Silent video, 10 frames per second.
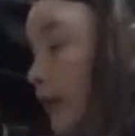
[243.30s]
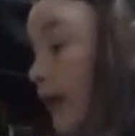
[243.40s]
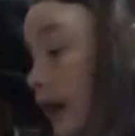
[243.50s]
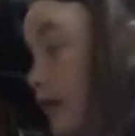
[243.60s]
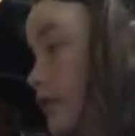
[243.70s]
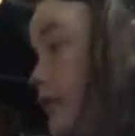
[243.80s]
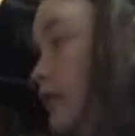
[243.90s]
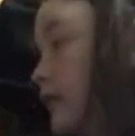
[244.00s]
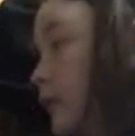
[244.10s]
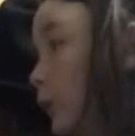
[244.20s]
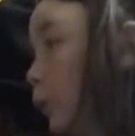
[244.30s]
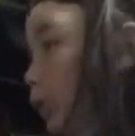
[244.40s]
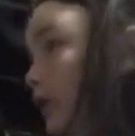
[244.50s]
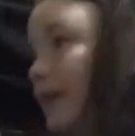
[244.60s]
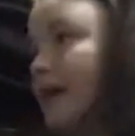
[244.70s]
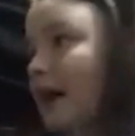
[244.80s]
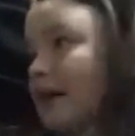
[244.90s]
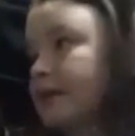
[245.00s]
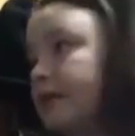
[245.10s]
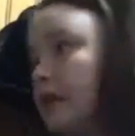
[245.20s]
in my house, or at my
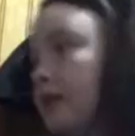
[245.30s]
dad's,